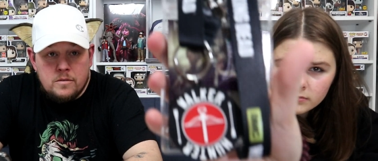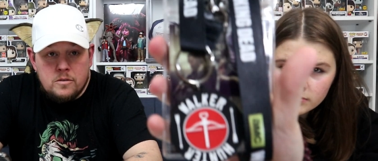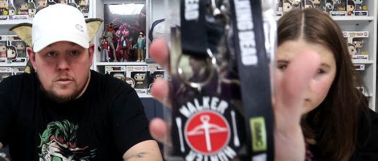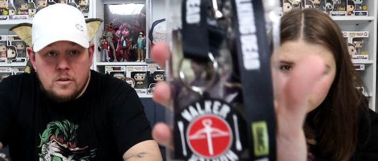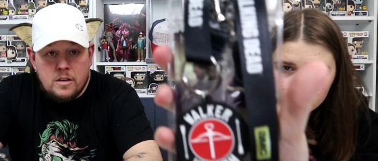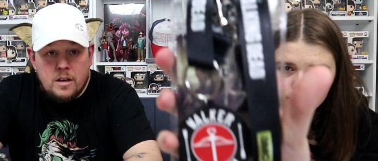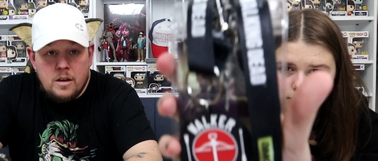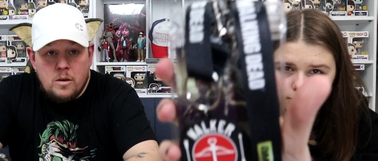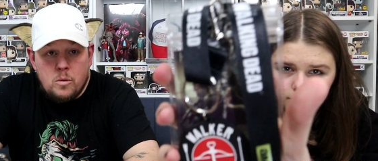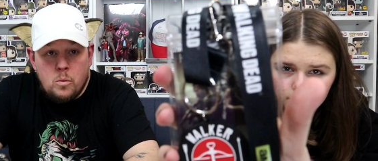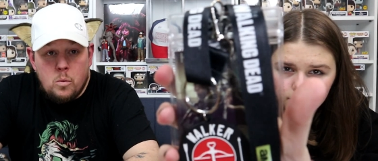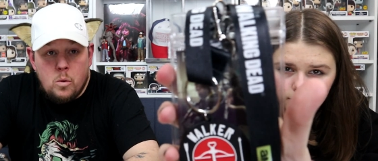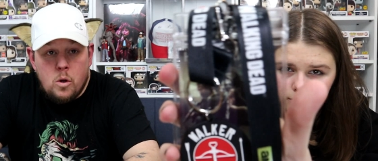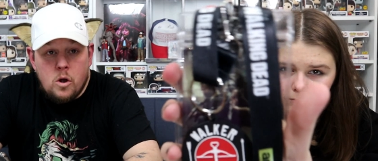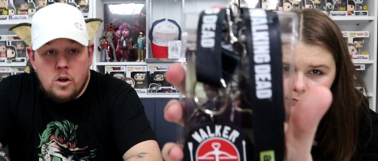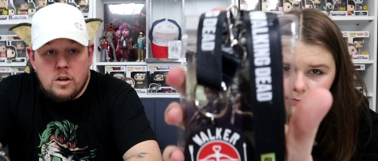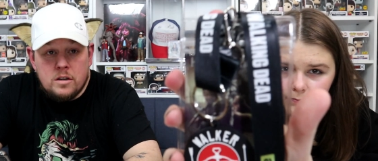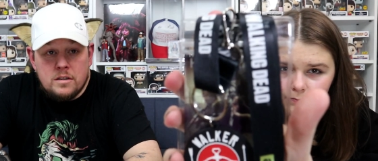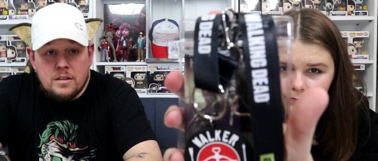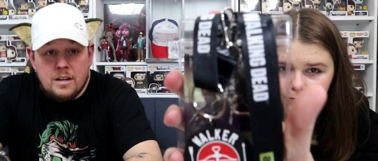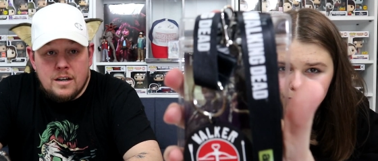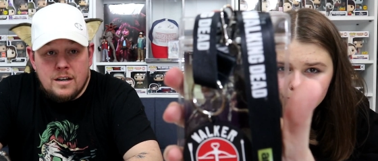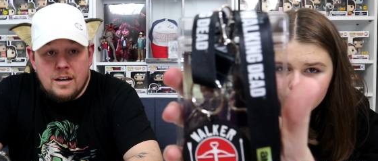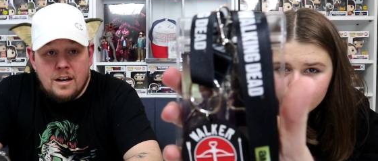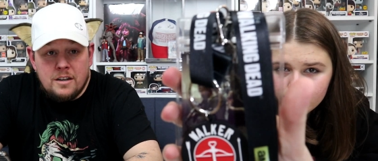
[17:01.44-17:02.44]
Speaker 1: So yeah,
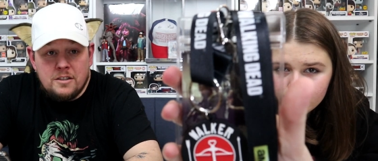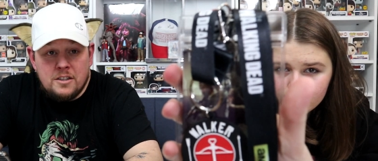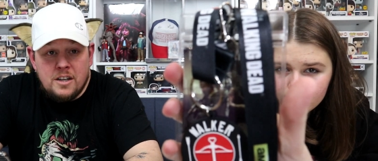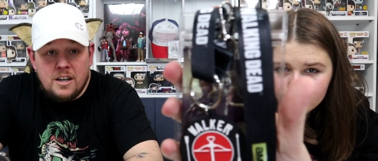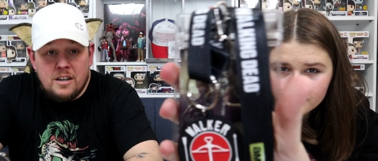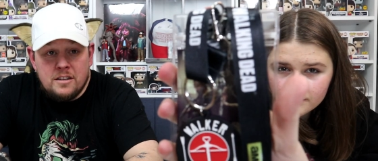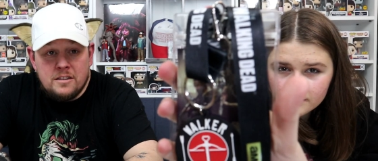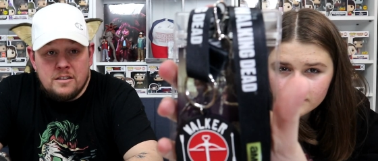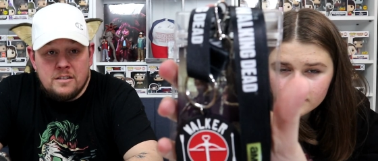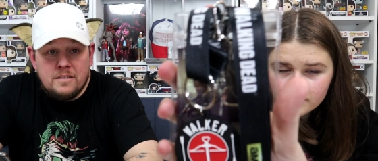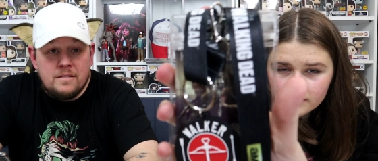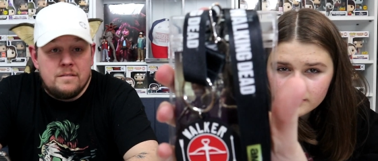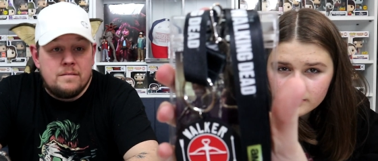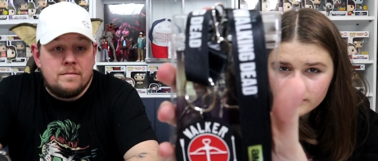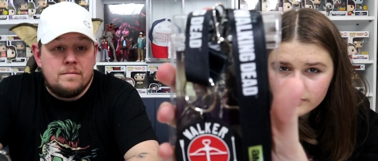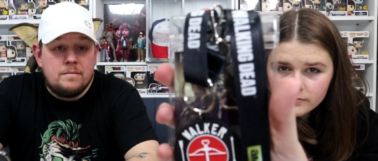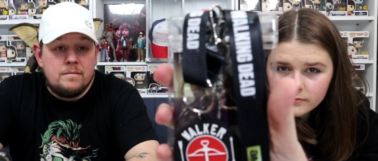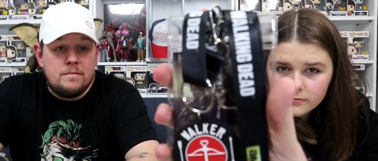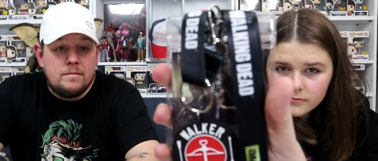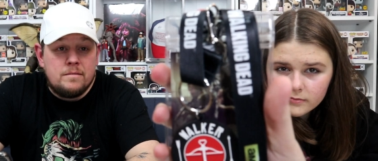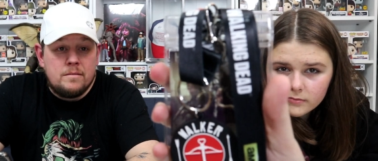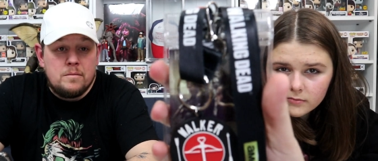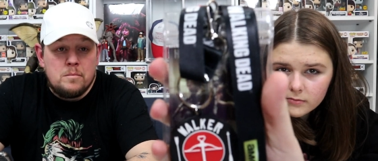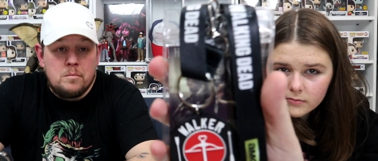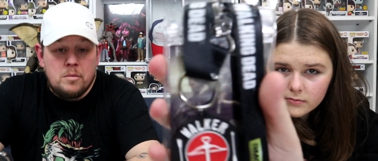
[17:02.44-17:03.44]
Walking Dead lanyard.
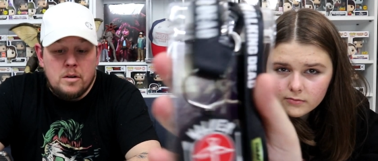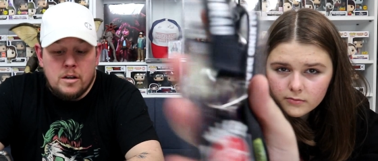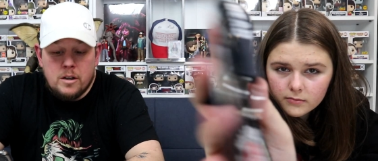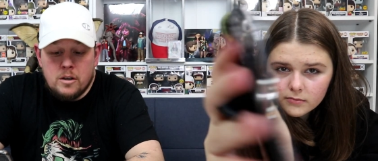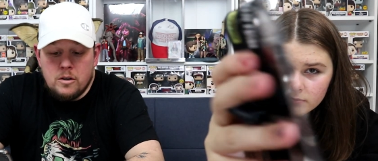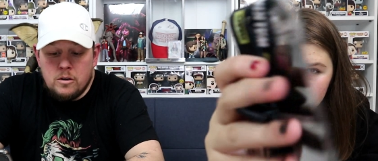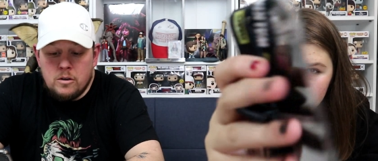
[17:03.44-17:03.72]
Pretty